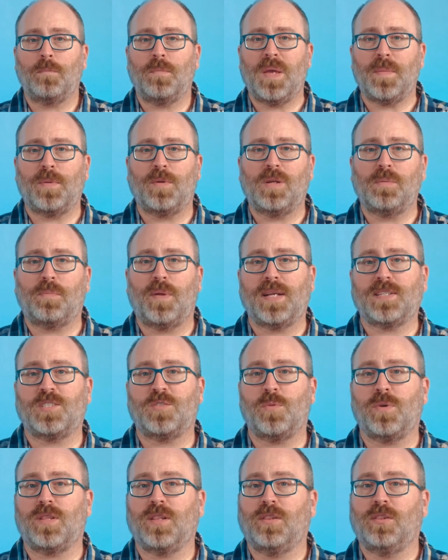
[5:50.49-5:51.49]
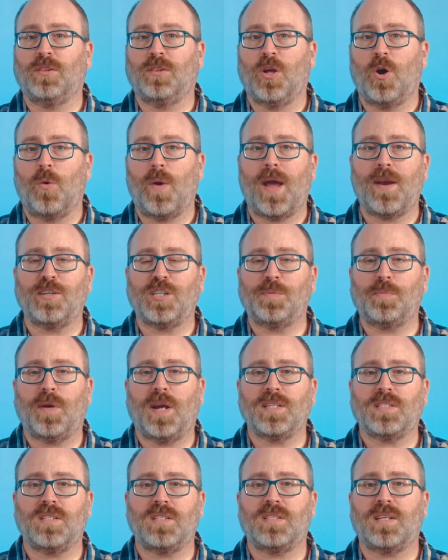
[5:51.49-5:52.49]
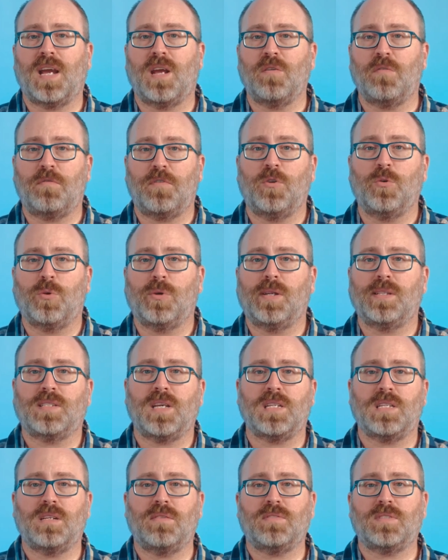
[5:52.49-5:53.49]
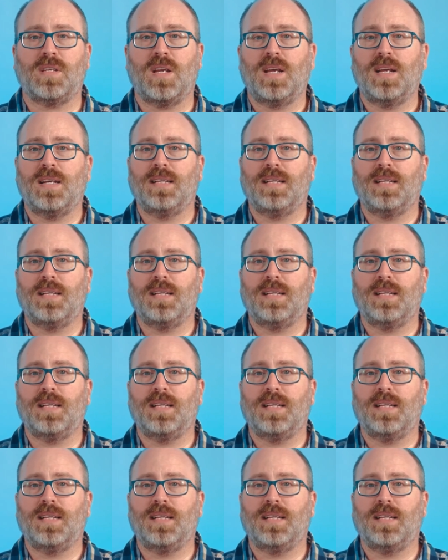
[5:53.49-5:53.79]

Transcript: People in places with low energy prices and fewer incentives,